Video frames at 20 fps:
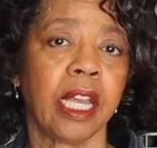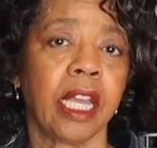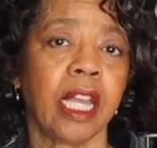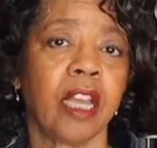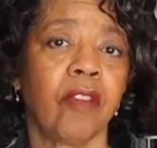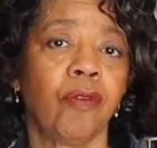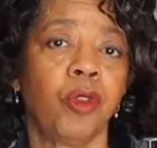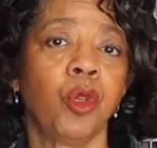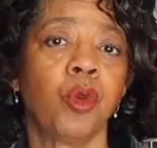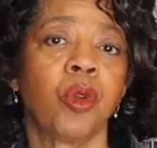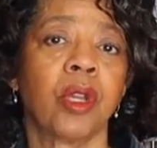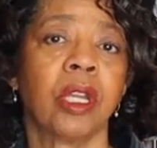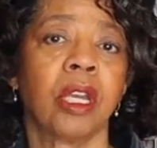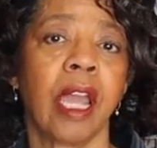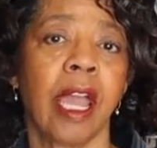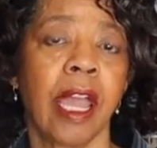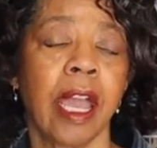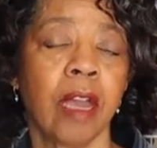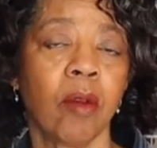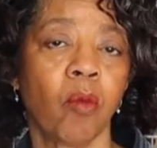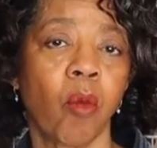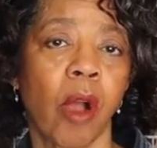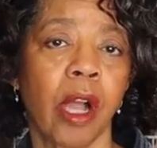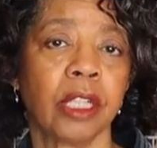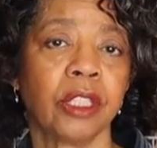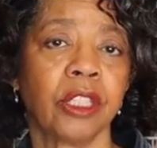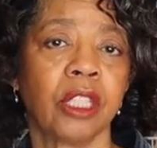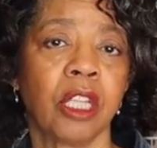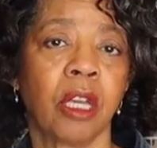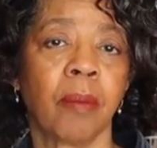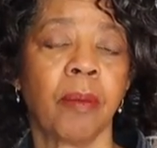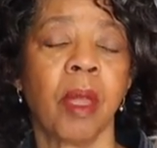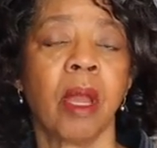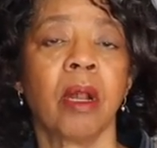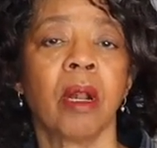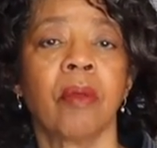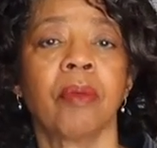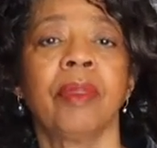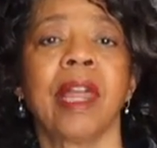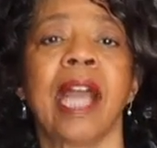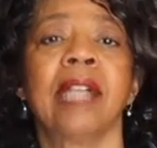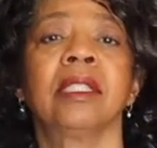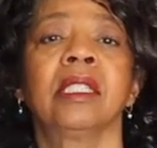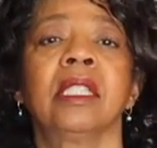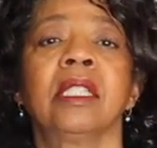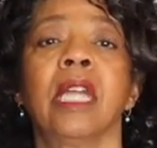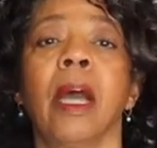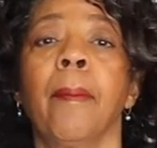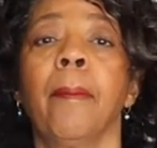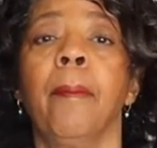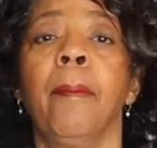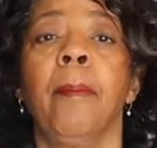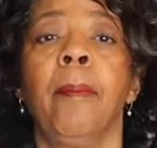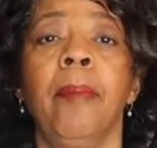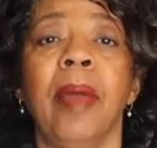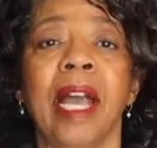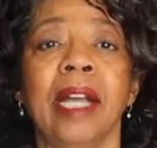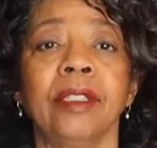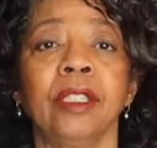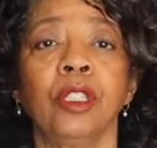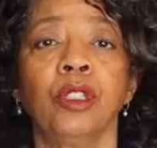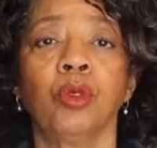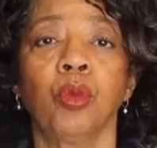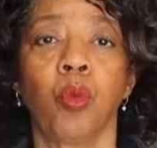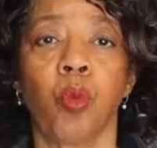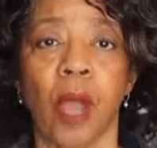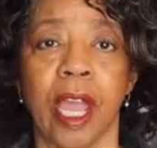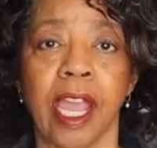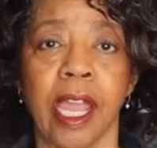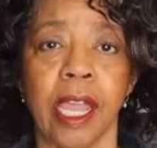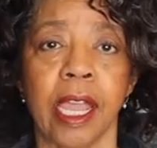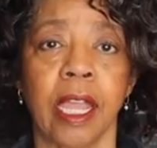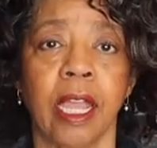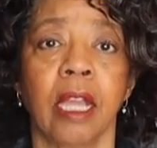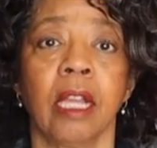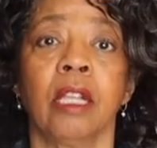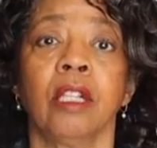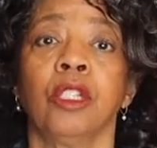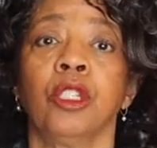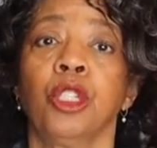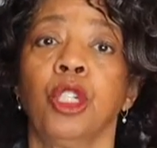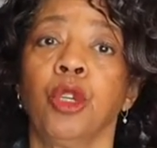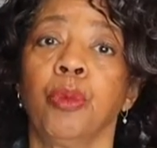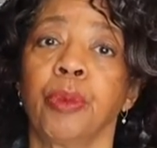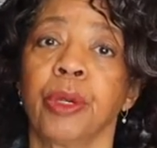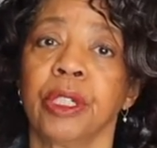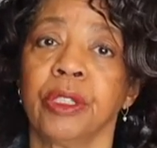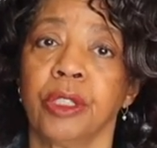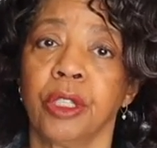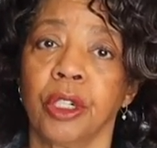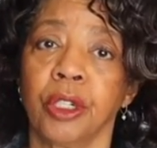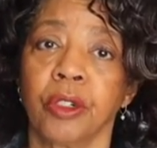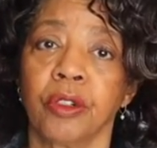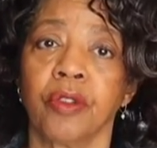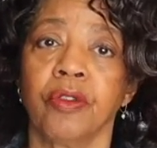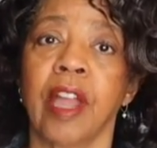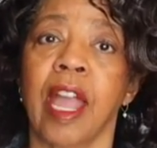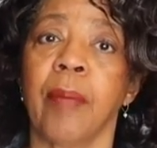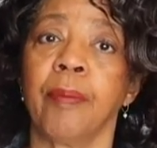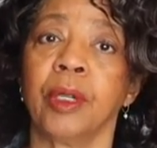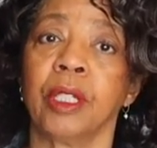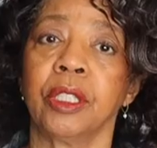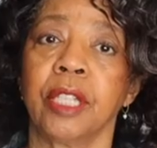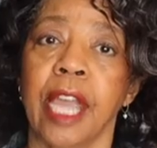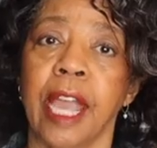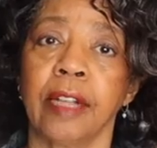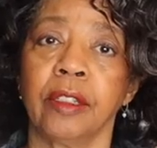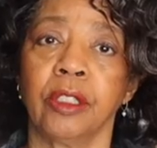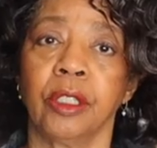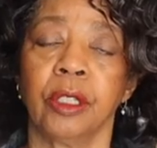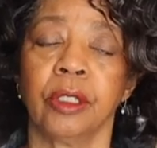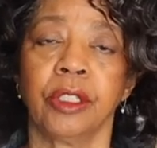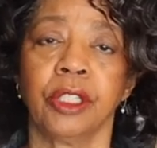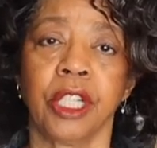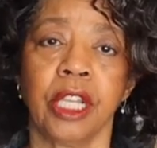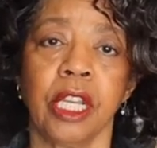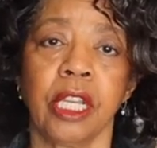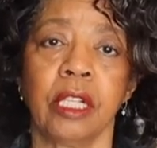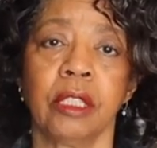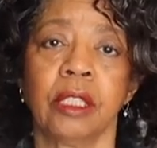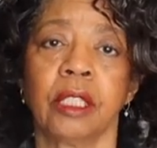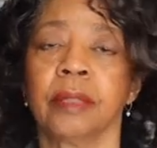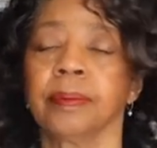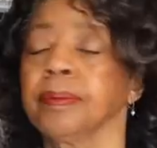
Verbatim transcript: if you can hand wash them, that's the best way to preserve and protect your jeans.